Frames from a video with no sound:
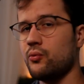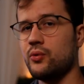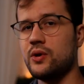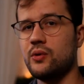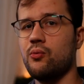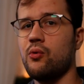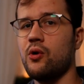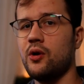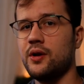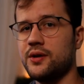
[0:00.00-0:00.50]
we
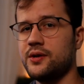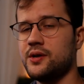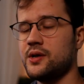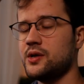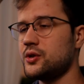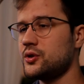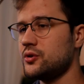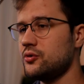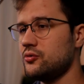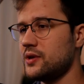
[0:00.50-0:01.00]
want
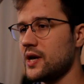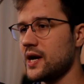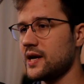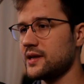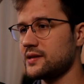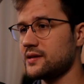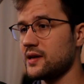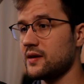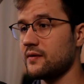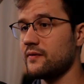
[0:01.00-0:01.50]
to
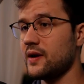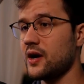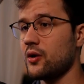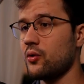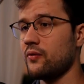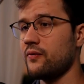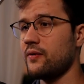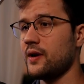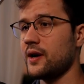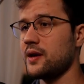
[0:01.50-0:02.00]
test and
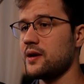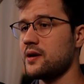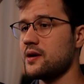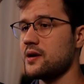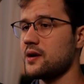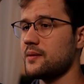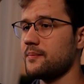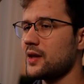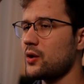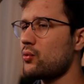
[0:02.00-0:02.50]
verify
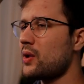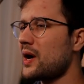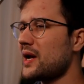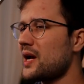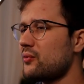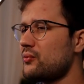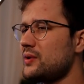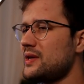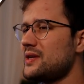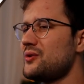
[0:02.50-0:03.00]
here. Now why
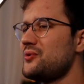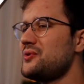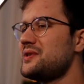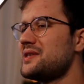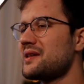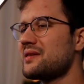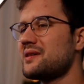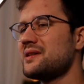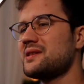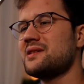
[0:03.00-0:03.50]
are we
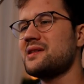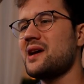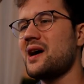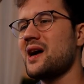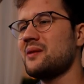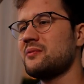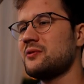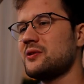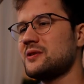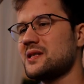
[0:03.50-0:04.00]
using this
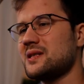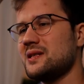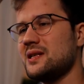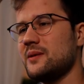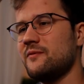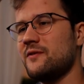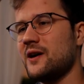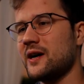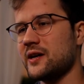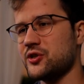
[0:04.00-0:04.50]

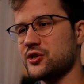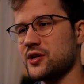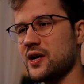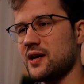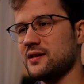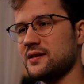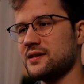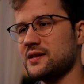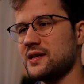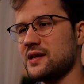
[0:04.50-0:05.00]
time.sleep
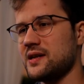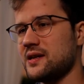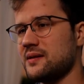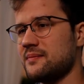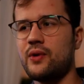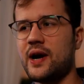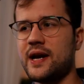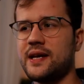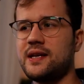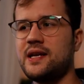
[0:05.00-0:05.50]
functionality?
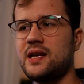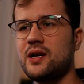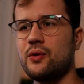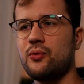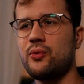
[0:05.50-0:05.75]
Right here